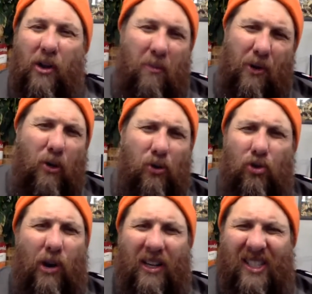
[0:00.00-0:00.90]
or the
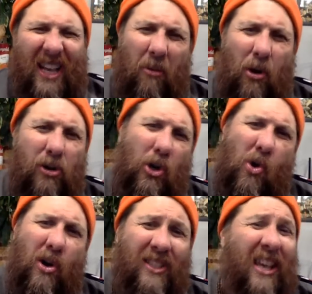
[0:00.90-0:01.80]
producers trying to sell more
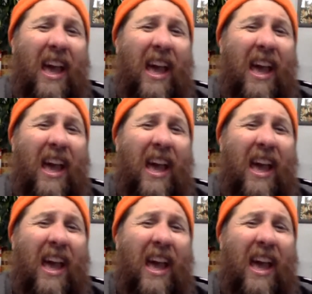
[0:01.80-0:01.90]
toys,